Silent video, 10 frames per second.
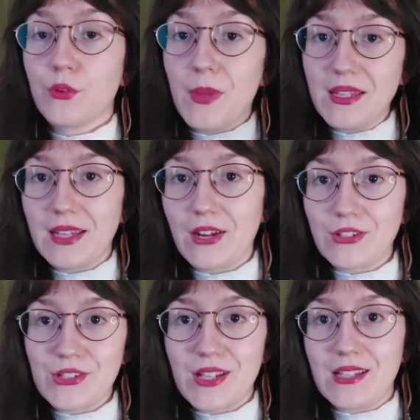For main
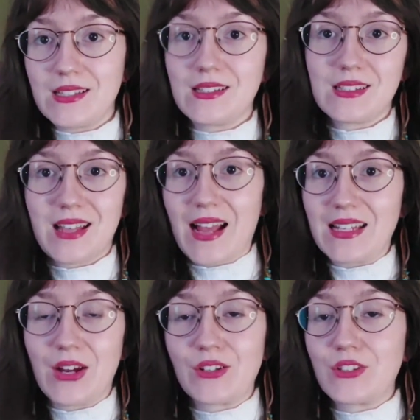characters and side
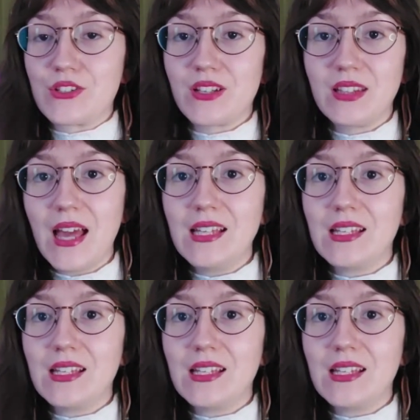characters alike,